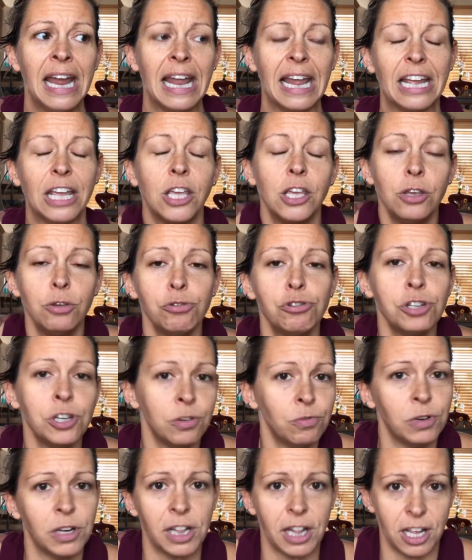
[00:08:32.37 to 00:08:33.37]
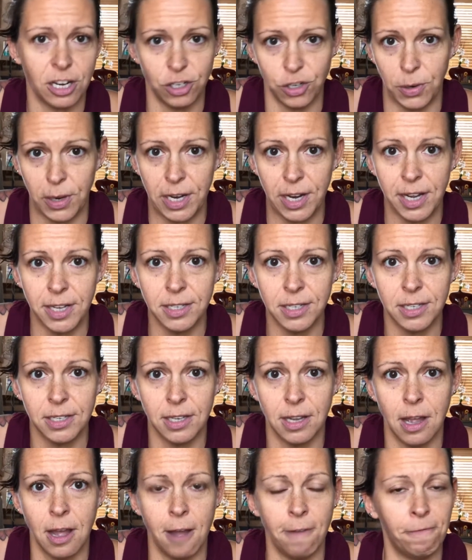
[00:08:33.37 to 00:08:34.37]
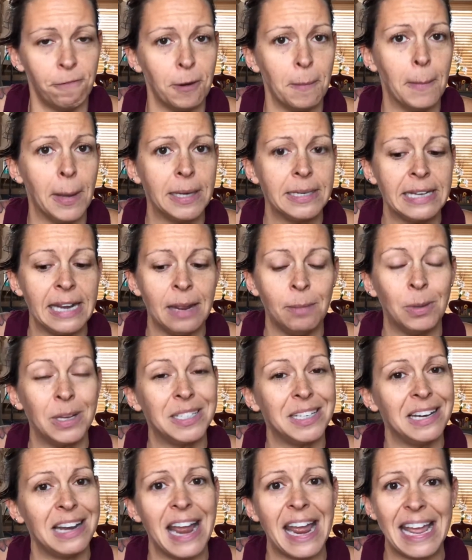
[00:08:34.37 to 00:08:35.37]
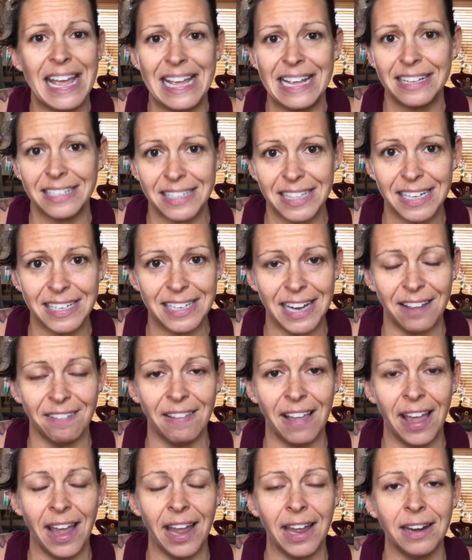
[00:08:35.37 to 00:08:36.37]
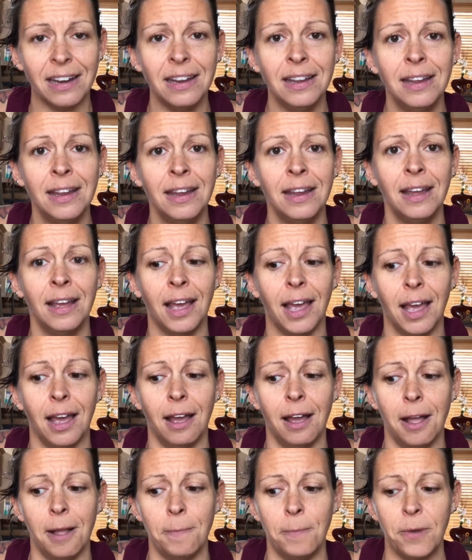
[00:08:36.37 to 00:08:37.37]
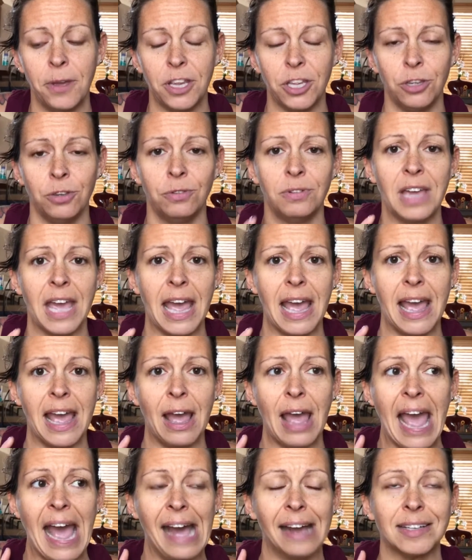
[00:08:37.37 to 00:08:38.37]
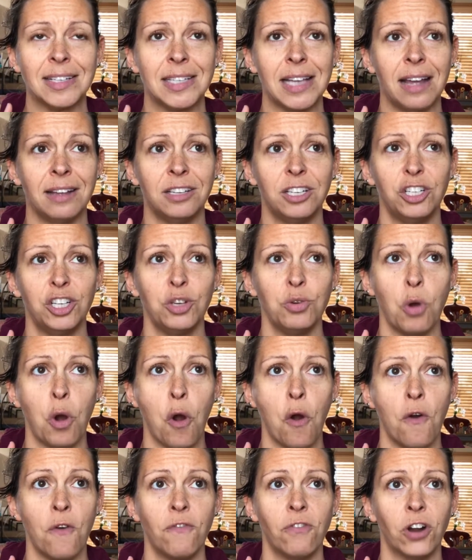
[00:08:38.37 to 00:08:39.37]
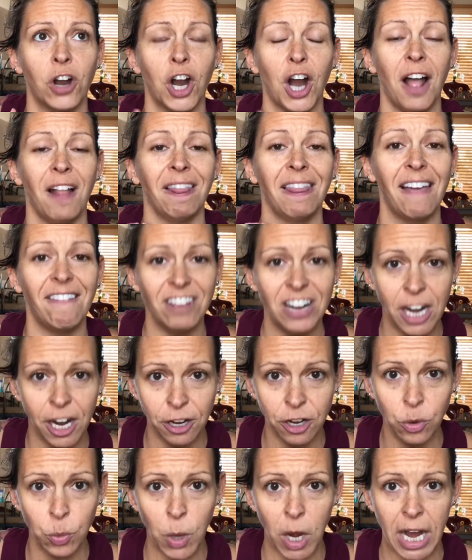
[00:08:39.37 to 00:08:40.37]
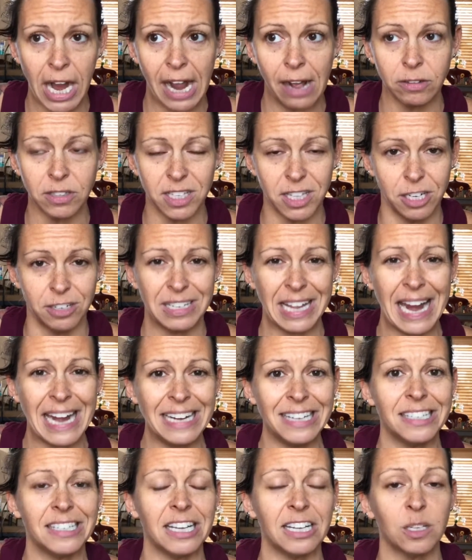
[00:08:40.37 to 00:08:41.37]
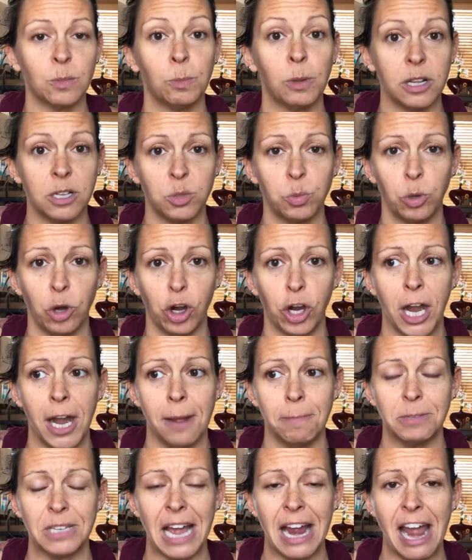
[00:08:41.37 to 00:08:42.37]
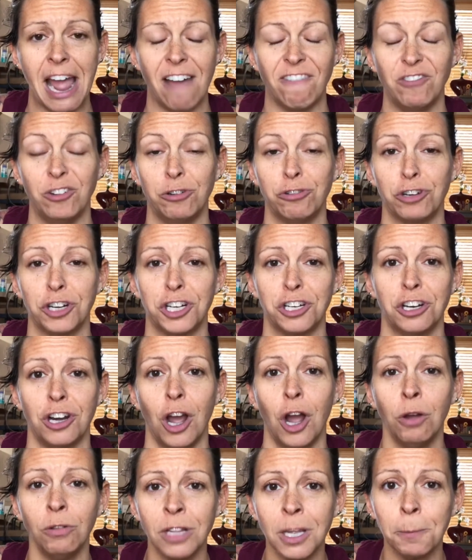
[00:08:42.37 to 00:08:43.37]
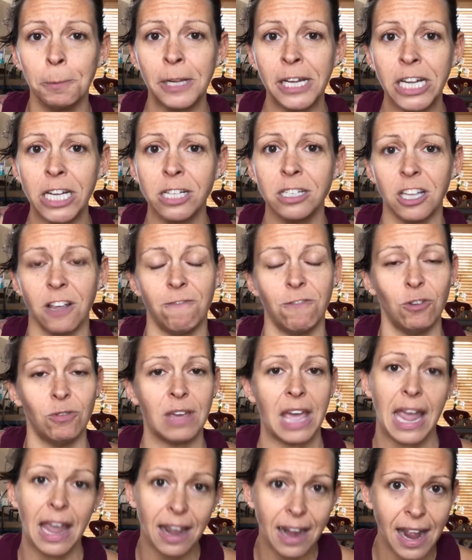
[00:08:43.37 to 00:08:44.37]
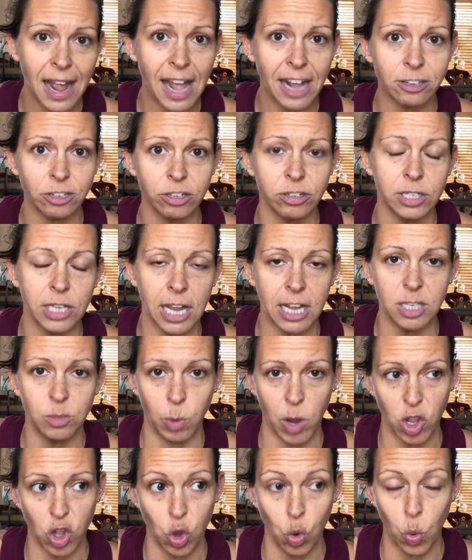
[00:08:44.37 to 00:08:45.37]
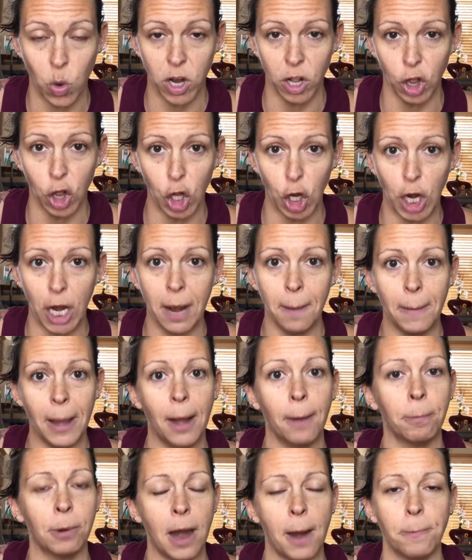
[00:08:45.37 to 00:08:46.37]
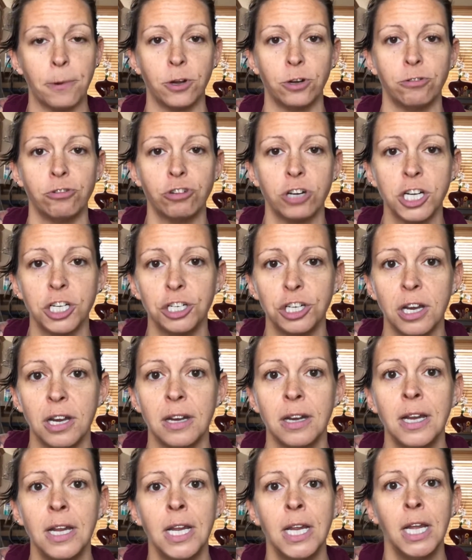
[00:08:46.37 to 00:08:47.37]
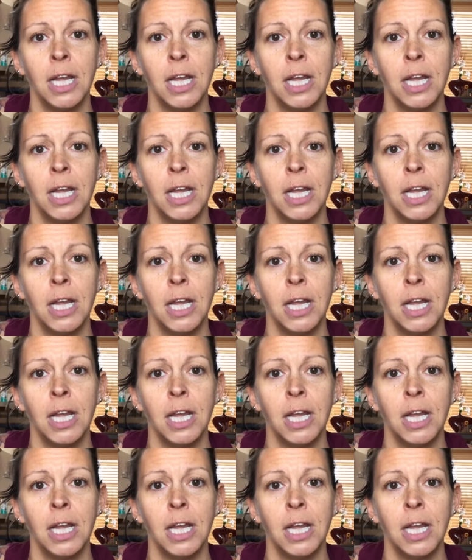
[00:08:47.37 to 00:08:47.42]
like, you should really join us for Monday. But today is the deadline. You get access to over 1,100 workouts. There's 86 plus programs. I have nutrition only plans if you cannot exercise, but you want to learn about proper nutrition.